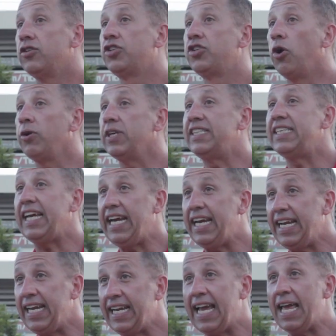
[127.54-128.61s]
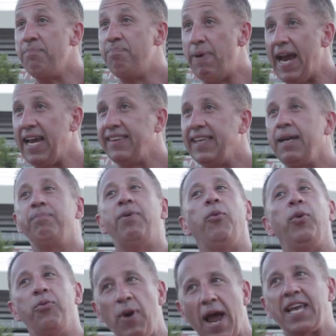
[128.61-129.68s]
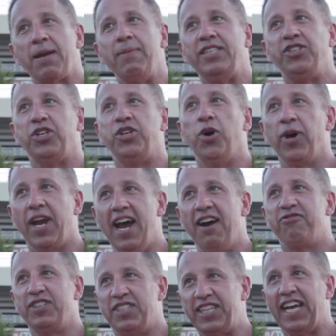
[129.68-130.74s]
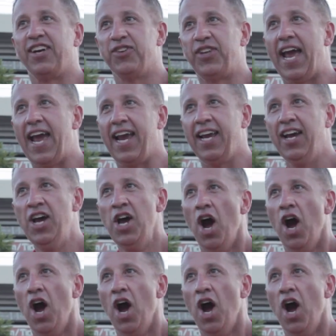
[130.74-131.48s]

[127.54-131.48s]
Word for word: So does eating and bathing, but we recommend you do it every single day.